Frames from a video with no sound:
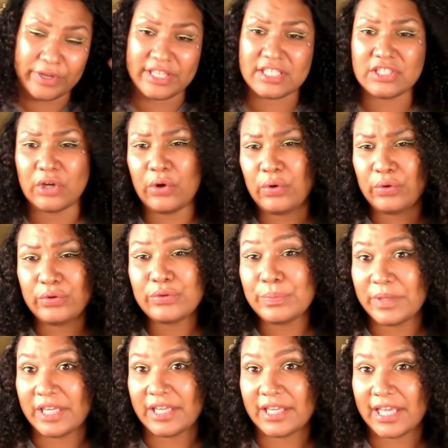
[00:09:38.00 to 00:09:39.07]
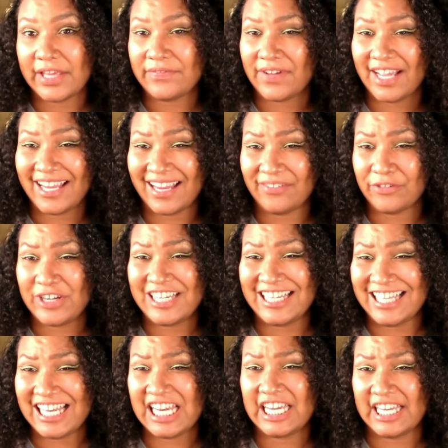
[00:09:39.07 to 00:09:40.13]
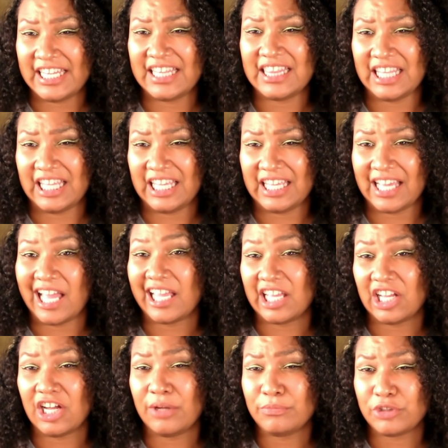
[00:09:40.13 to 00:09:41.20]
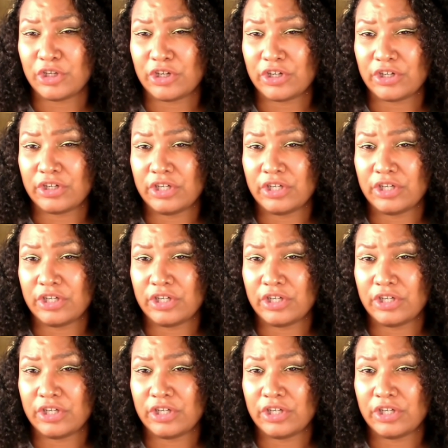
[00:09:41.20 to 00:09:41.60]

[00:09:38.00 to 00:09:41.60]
always told me if I ever needed anything, I could come to